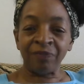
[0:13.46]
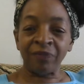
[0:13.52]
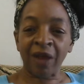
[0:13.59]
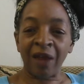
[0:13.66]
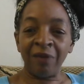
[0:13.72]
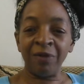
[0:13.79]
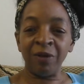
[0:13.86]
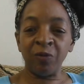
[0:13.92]

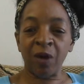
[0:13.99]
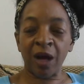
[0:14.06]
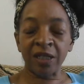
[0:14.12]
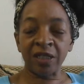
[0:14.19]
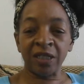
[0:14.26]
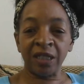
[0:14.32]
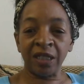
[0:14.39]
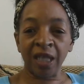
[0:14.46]
I've been
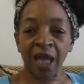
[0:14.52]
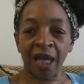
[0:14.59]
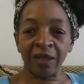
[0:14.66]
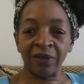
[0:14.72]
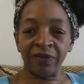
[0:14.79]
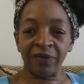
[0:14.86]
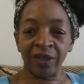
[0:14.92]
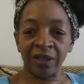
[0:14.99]
watching a lot
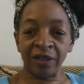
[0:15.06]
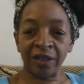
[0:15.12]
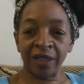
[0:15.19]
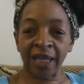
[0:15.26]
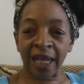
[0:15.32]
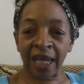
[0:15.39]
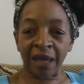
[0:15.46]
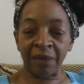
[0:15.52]
of the
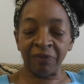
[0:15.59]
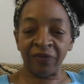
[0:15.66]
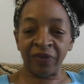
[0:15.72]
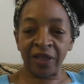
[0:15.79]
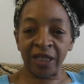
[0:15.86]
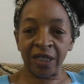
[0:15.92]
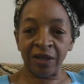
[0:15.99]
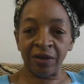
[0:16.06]
camp
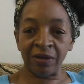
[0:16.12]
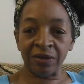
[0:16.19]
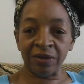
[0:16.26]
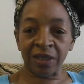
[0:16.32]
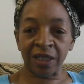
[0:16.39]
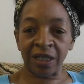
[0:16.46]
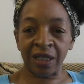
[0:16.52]
videos